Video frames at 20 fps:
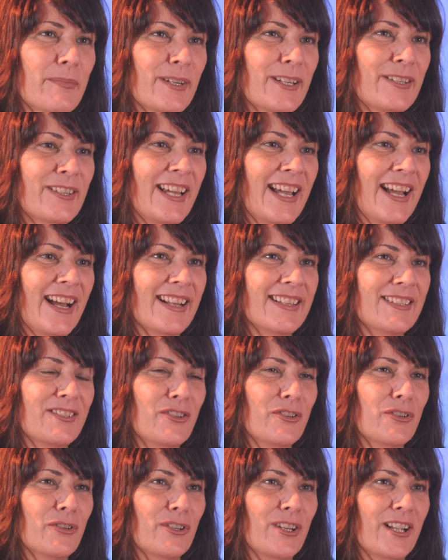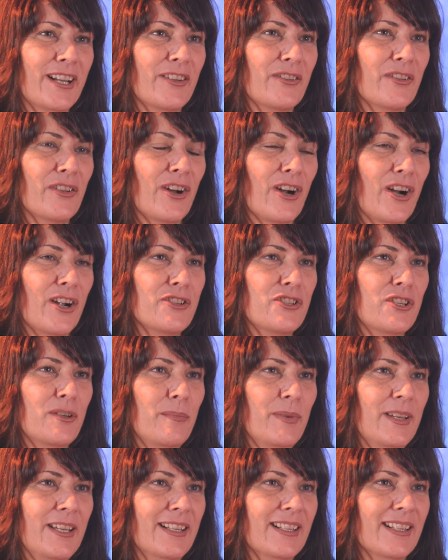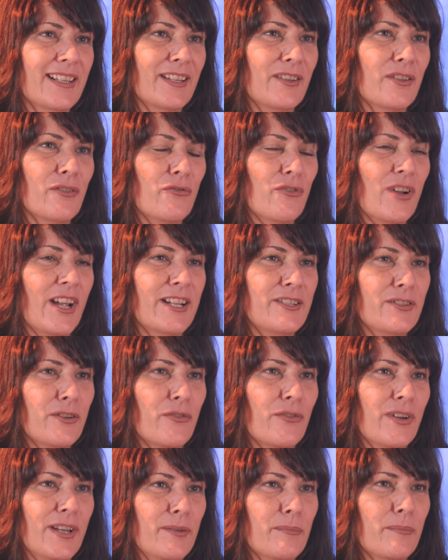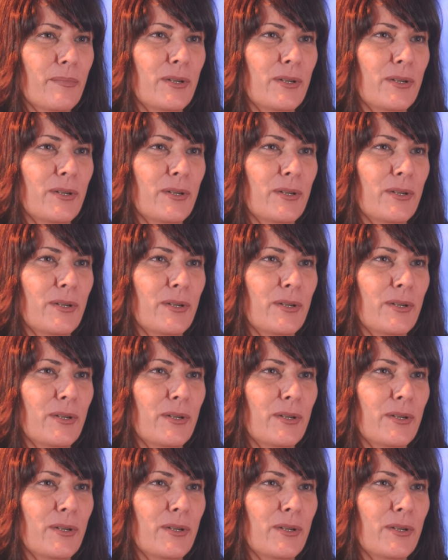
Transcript: And they had, you know, like the RGB, like the red, green,